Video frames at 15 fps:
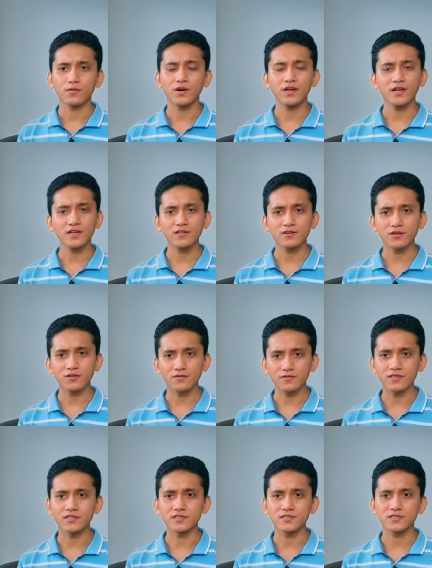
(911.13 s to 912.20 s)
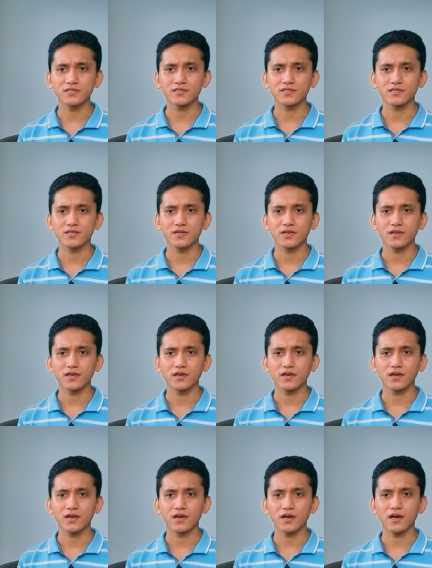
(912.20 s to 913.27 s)
When I thought of this,
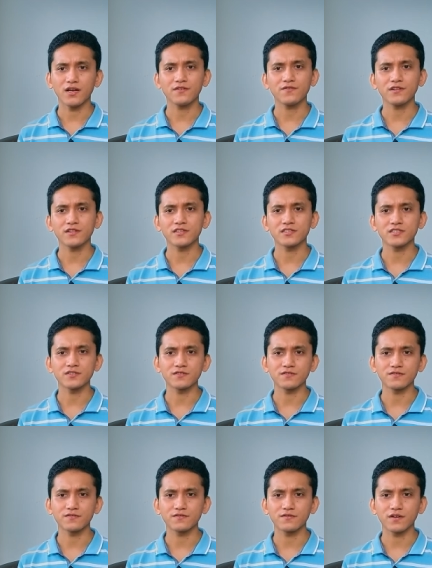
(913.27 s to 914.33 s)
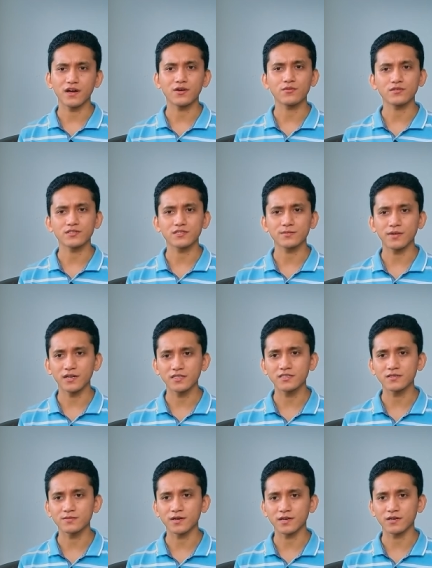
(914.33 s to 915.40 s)
I felt as if I was
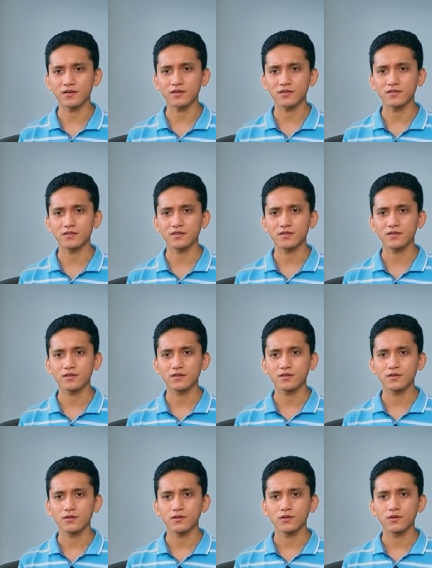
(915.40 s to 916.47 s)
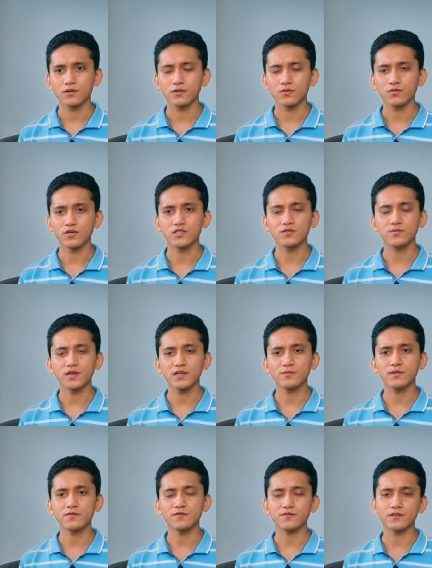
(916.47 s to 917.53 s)
abandoned by God, which
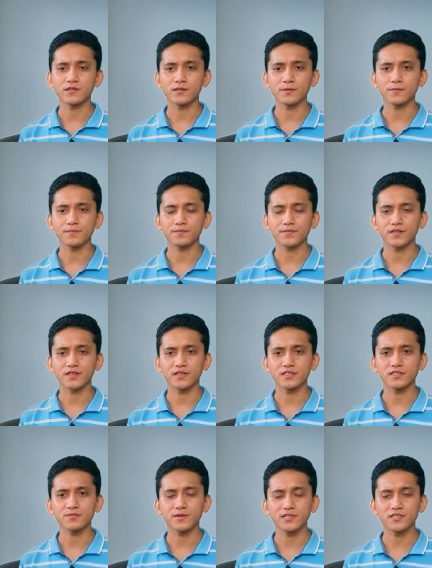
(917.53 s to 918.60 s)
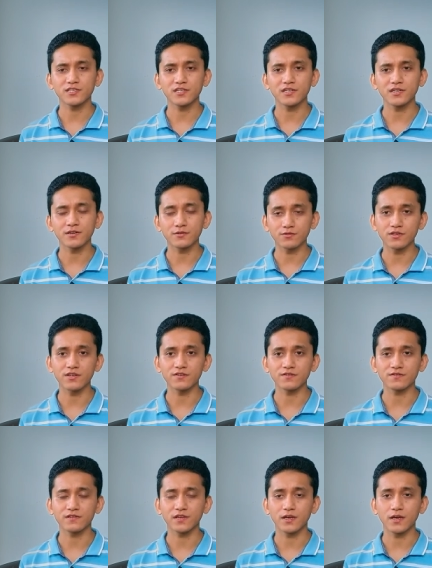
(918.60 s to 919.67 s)
made me feel especially
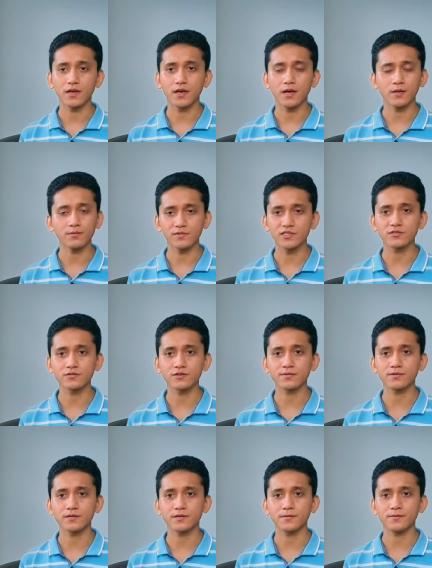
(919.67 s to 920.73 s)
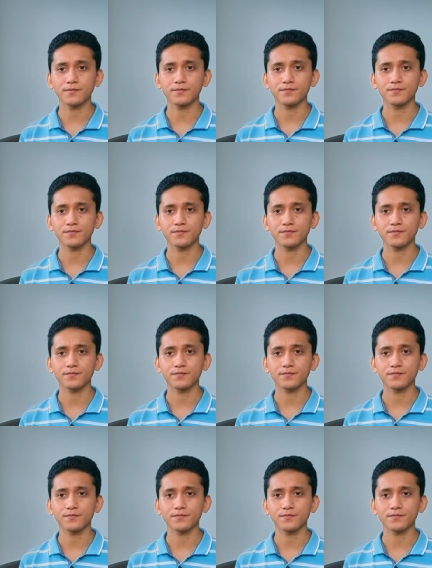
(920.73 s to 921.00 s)
aggrieved and miserable.